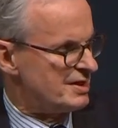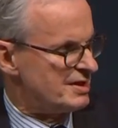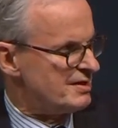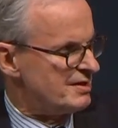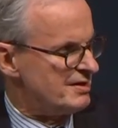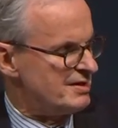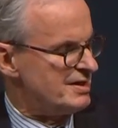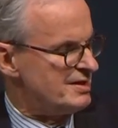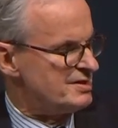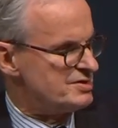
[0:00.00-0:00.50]

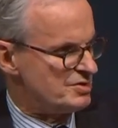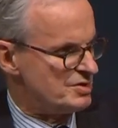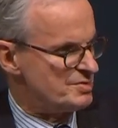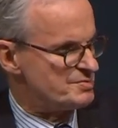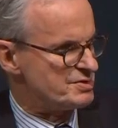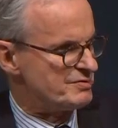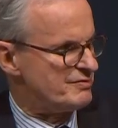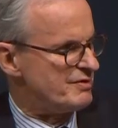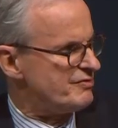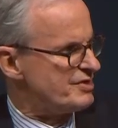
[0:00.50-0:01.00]
in
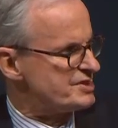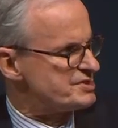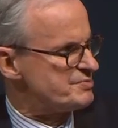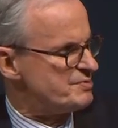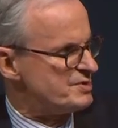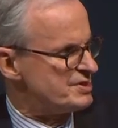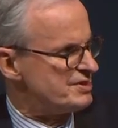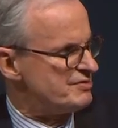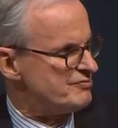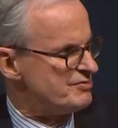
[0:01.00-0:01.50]
terms of
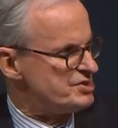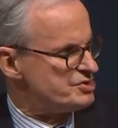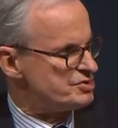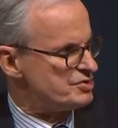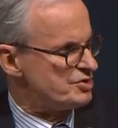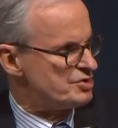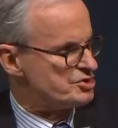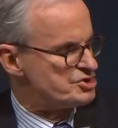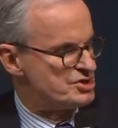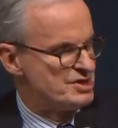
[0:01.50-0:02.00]
investment in
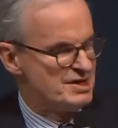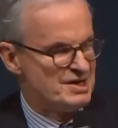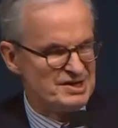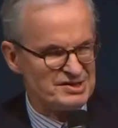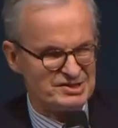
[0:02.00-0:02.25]
research,